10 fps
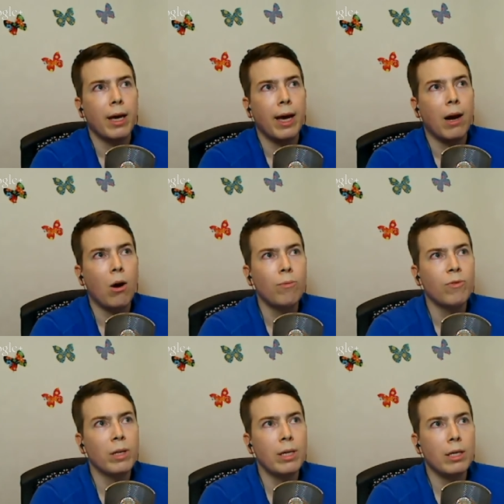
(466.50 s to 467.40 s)
And
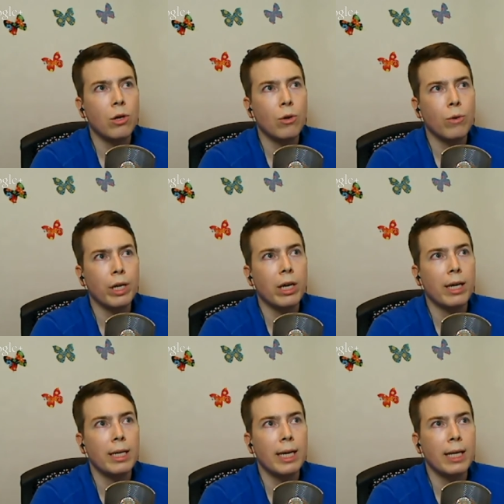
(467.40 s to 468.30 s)
hopefully, you know, it
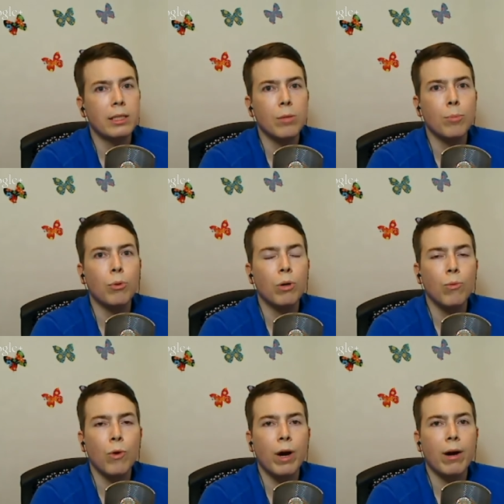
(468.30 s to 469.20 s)
can get to the point
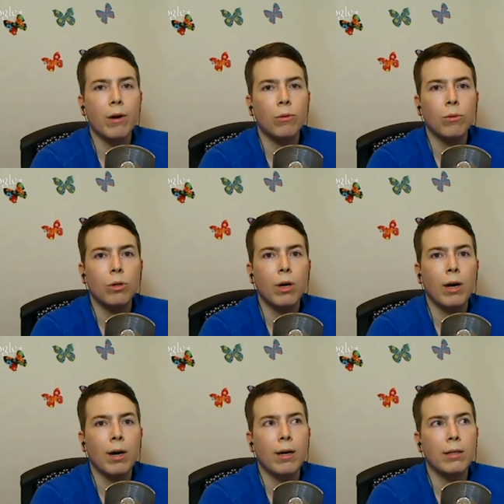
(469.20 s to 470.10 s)
where,
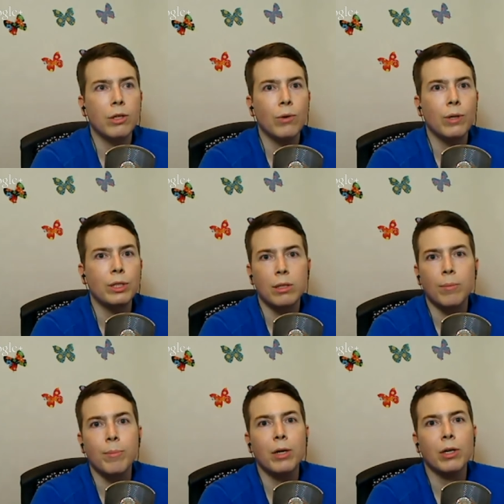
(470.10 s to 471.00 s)
as
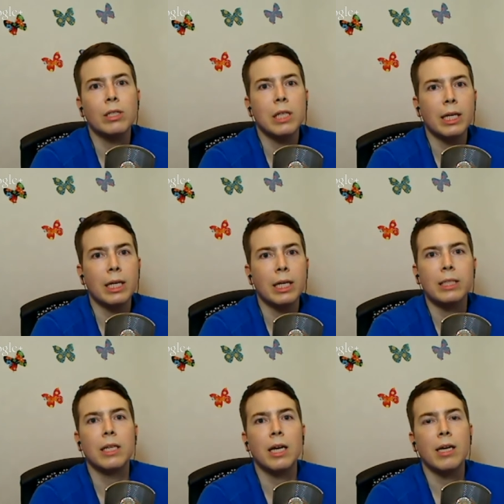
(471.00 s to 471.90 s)
some minarchists like to
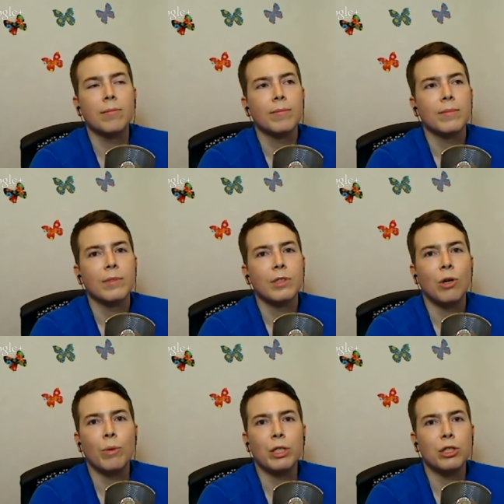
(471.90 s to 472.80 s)
say, you
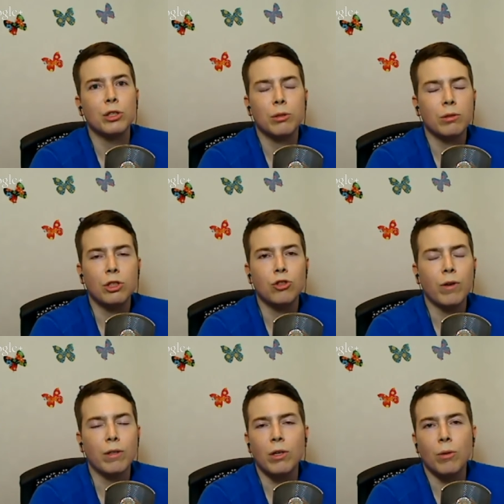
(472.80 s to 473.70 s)
know, we can just,
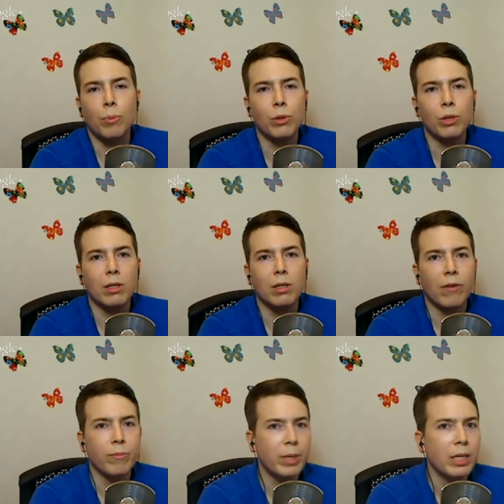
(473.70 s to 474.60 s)
put the
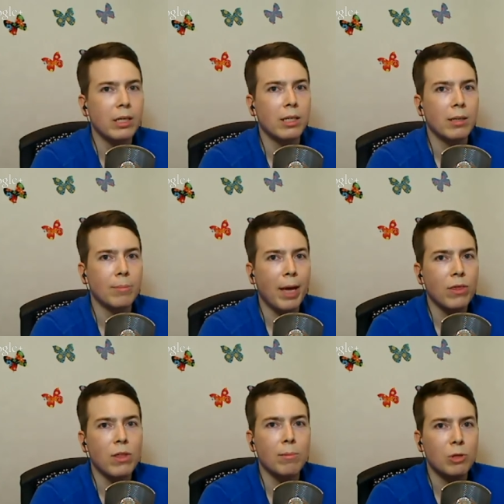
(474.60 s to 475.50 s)
government in a
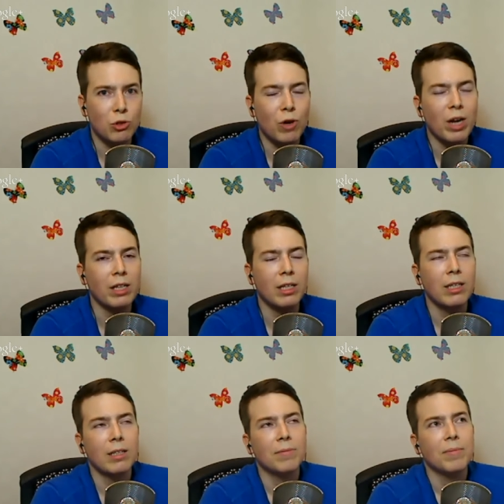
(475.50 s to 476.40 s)
bathtub and strangle it.